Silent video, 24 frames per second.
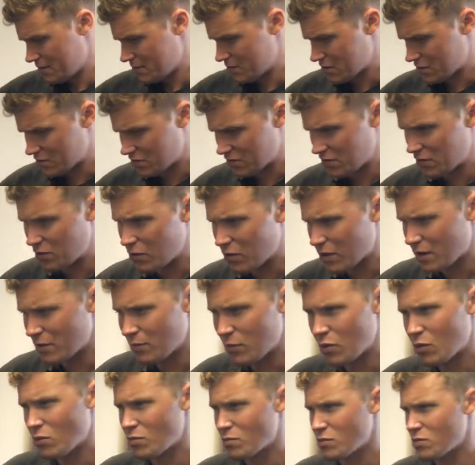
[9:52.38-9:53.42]
Doesn't feel like
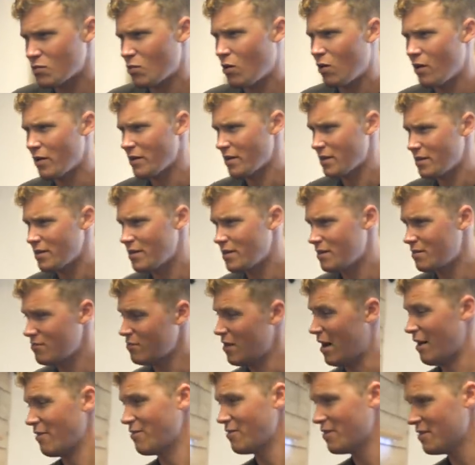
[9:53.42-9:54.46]
it belongs quite in,
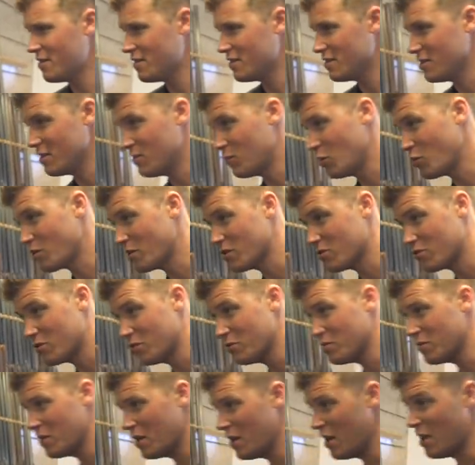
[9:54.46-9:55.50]
well, does it belong in this
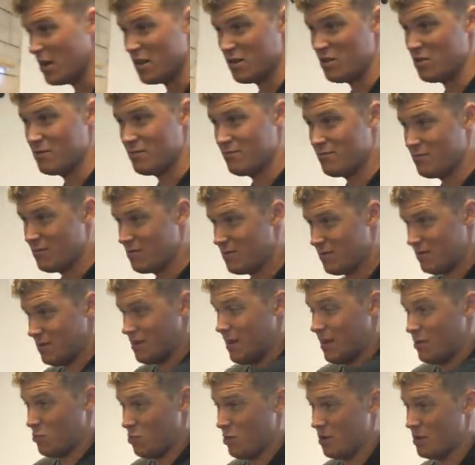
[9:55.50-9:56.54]
room?
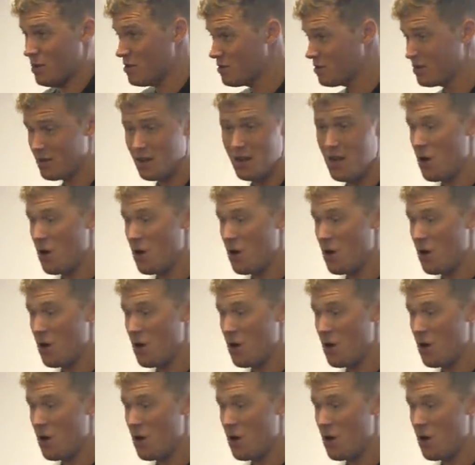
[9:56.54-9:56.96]
There's worse.